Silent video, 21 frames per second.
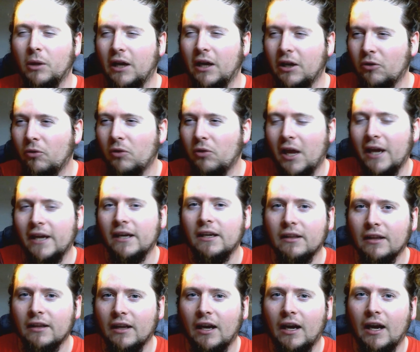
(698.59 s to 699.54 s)
And I don't
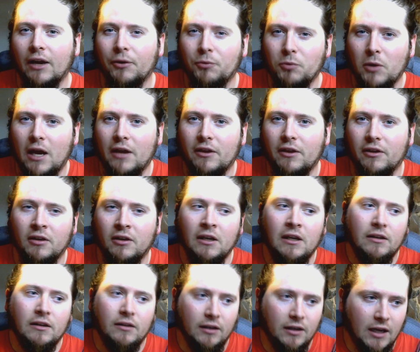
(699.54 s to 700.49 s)
like that. I'd rather
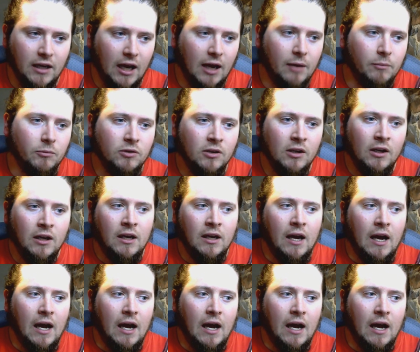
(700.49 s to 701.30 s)
that games